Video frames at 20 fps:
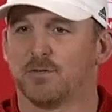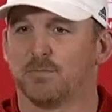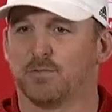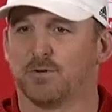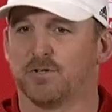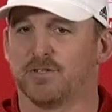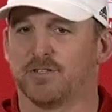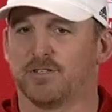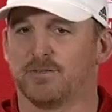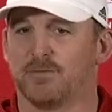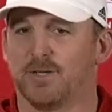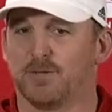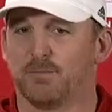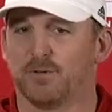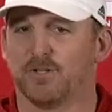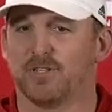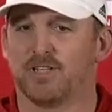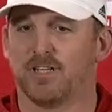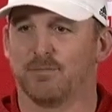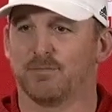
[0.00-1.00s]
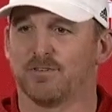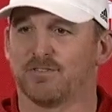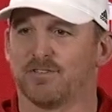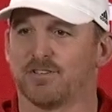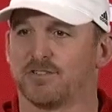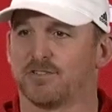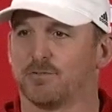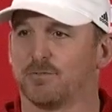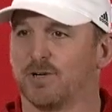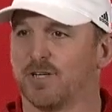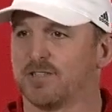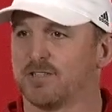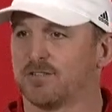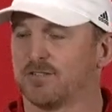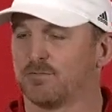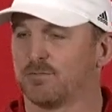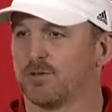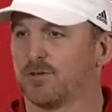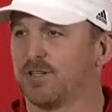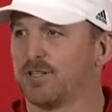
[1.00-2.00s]
putting in, putting him in
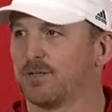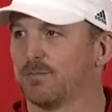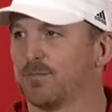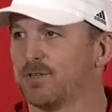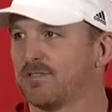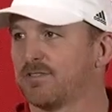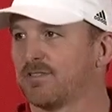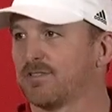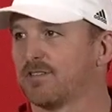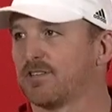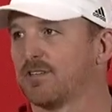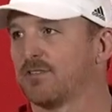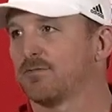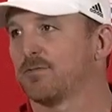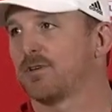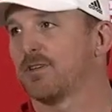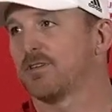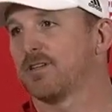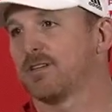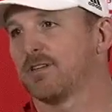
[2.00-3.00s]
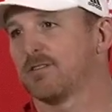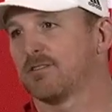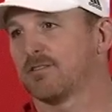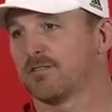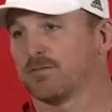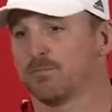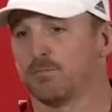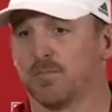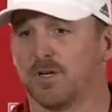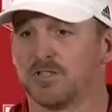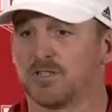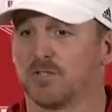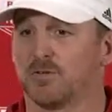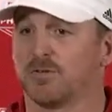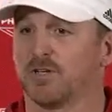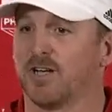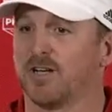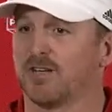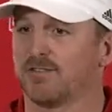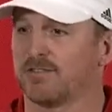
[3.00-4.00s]
situations where he can be successful. I think it's as much
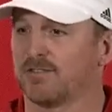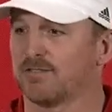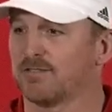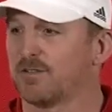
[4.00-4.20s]
on us as